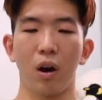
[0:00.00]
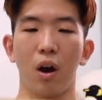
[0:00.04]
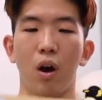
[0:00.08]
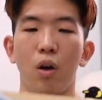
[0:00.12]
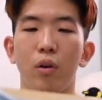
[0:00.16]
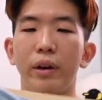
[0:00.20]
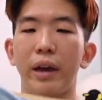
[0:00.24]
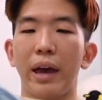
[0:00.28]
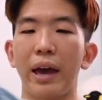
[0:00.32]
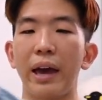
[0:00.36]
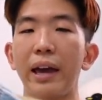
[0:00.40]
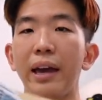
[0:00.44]

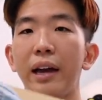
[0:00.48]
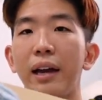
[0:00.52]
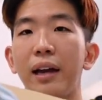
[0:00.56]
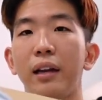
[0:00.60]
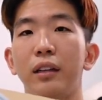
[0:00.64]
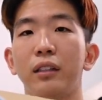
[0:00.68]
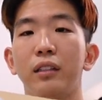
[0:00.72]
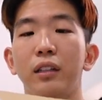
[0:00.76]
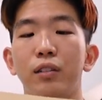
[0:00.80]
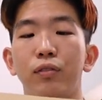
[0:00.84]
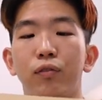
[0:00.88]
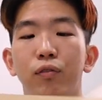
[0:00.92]

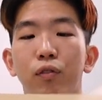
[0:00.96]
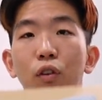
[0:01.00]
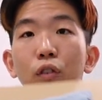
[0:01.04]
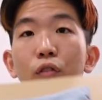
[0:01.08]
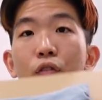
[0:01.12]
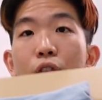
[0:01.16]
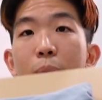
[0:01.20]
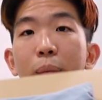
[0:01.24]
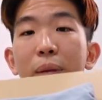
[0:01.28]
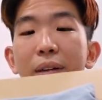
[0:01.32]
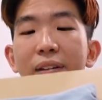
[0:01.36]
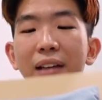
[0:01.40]
Okay, just
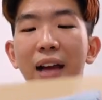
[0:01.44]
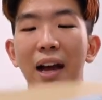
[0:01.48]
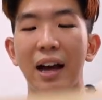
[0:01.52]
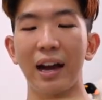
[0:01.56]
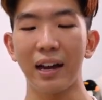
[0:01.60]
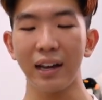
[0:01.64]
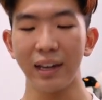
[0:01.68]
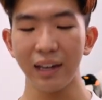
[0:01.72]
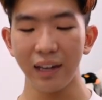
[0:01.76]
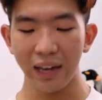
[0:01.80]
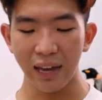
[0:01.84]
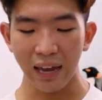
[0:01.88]
flown from the
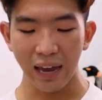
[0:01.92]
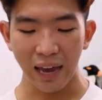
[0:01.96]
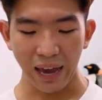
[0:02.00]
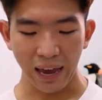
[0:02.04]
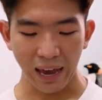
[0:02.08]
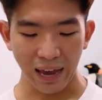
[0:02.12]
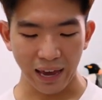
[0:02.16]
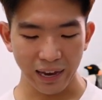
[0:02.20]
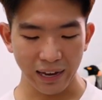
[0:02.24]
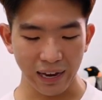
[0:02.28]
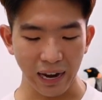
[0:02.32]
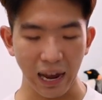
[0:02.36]
sky.
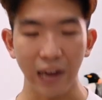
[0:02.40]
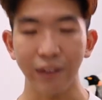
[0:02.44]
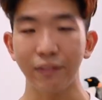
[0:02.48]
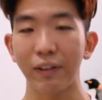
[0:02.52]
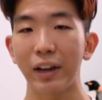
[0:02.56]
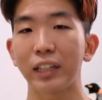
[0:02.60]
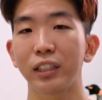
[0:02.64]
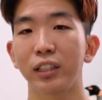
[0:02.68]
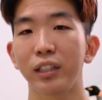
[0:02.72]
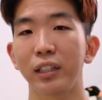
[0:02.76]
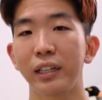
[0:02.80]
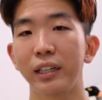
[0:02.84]
And I've
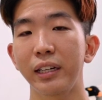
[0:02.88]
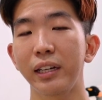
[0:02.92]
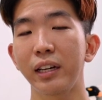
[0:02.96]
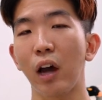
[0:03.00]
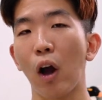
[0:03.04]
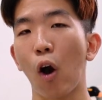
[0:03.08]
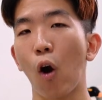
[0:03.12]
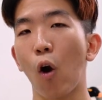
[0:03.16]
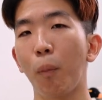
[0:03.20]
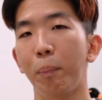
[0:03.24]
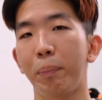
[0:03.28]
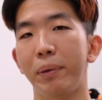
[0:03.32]
actually
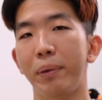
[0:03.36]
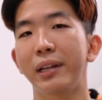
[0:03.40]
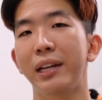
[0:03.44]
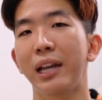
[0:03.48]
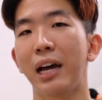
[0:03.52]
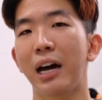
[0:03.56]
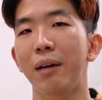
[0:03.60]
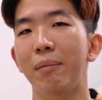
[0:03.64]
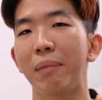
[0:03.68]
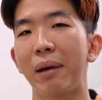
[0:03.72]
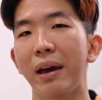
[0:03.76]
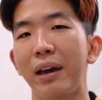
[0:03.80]
opened
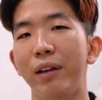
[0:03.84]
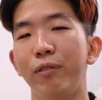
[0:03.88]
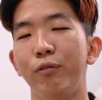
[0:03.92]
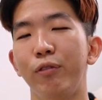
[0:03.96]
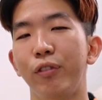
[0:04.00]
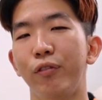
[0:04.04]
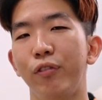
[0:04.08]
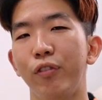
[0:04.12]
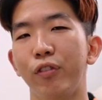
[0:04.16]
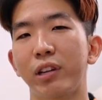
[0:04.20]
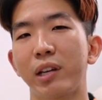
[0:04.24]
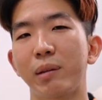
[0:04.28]
up and
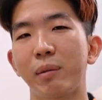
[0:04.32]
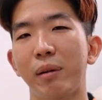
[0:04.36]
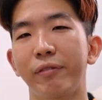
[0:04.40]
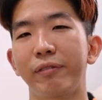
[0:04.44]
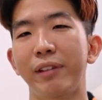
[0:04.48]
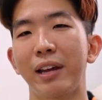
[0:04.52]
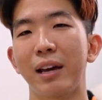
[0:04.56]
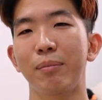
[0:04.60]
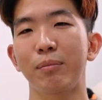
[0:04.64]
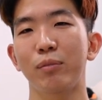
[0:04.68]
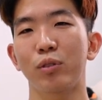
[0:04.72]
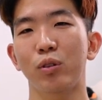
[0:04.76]
reviewed some of
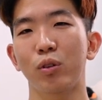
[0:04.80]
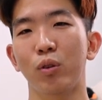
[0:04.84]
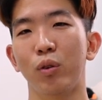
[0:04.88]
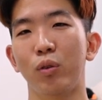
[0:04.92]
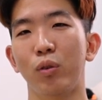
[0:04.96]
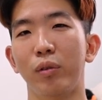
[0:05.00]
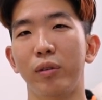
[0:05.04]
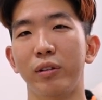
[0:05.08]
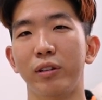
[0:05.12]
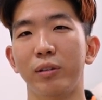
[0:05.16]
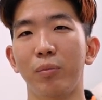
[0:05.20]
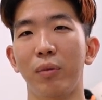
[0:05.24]
them,
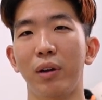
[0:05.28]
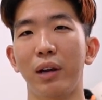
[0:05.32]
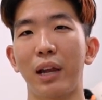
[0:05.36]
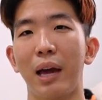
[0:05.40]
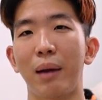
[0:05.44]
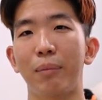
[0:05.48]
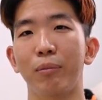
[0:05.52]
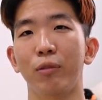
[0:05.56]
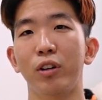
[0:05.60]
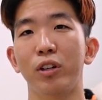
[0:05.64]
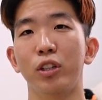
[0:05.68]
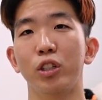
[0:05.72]
so it's more like
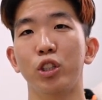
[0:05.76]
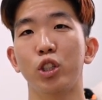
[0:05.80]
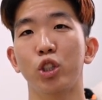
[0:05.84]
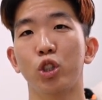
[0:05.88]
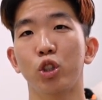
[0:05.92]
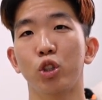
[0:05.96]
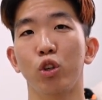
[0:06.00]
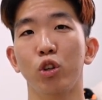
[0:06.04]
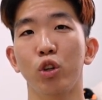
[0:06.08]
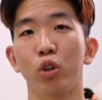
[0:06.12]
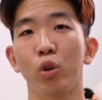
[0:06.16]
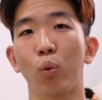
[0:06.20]
I'm gonna
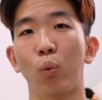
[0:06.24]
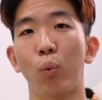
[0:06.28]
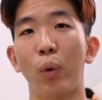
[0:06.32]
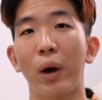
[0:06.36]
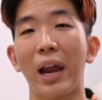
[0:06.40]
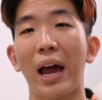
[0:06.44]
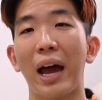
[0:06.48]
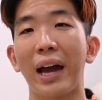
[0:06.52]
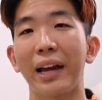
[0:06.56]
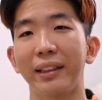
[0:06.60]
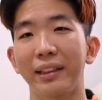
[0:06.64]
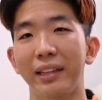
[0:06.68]
show you what
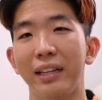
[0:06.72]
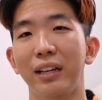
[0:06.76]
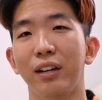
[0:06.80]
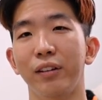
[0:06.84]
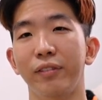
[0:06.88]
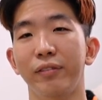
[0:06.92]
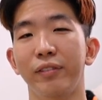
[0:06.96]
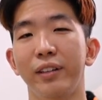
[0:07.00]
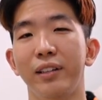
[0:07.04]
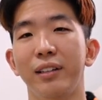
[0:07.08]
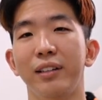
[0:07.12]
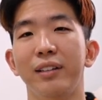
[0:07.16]
I think
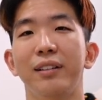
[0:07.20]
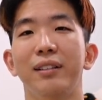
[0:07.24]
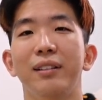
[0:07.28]
of it.